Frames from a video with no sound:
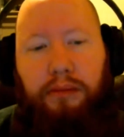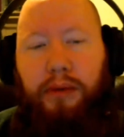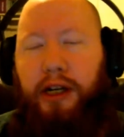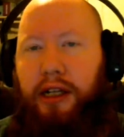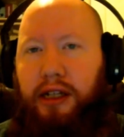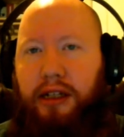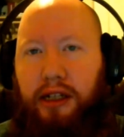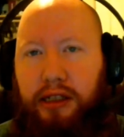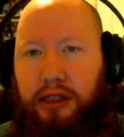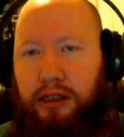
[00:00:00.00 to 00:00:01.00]
But
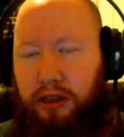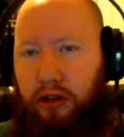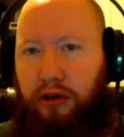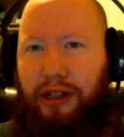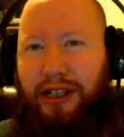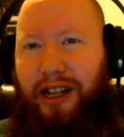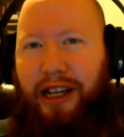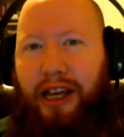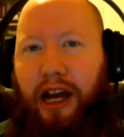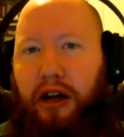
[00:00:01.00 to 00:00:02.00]
that's
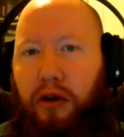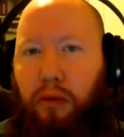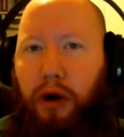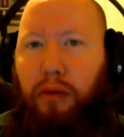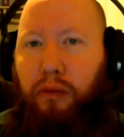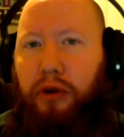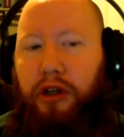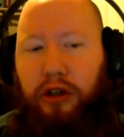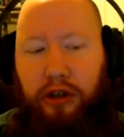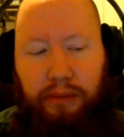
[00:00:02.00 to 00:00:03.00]
like what
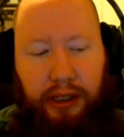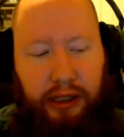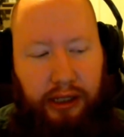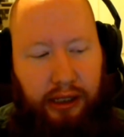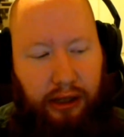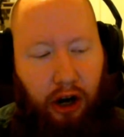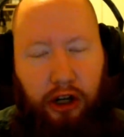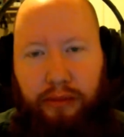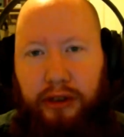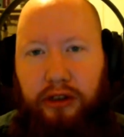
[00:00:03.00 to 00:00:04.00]
could be the
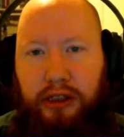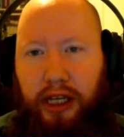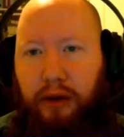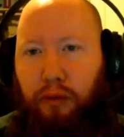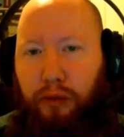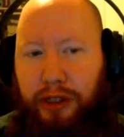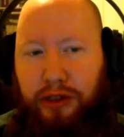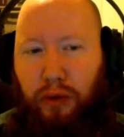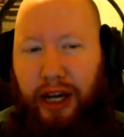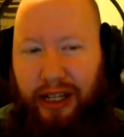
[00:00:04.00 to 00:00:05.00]
argument to say
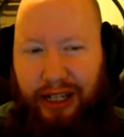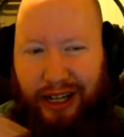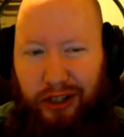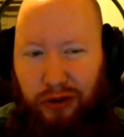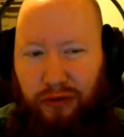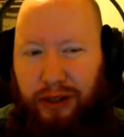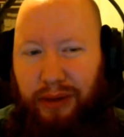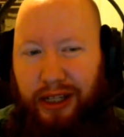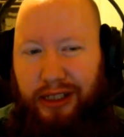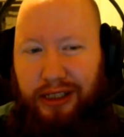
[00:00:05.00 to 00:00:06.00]
reason why not to go to free to
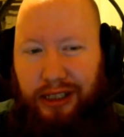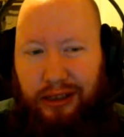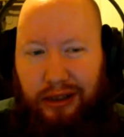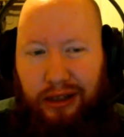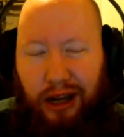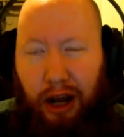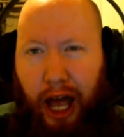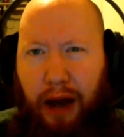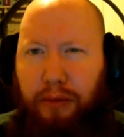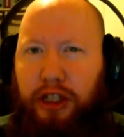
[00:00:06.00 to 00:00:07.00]
play? Because
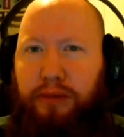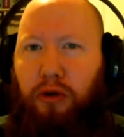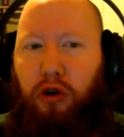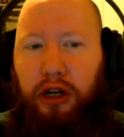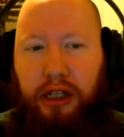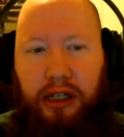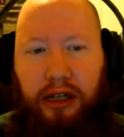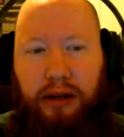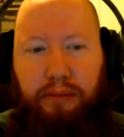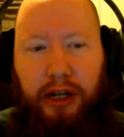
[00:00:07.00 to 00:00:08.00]
how much more
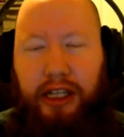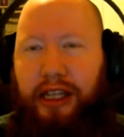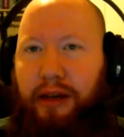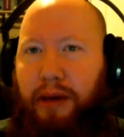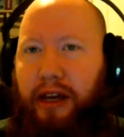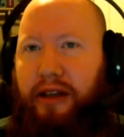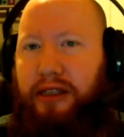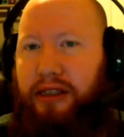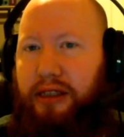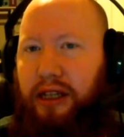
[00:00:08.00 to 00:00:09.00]
money can they make
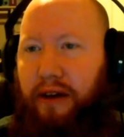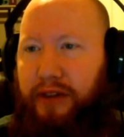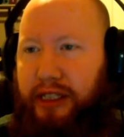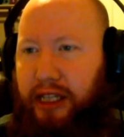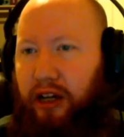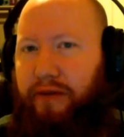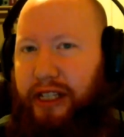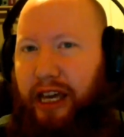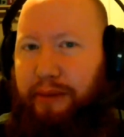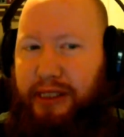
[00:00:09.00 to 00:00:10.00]
of the sale of the
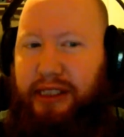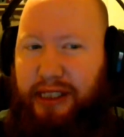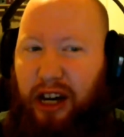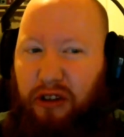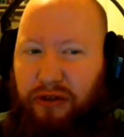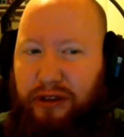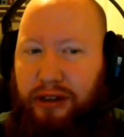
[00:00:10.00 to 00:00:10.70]
game itself?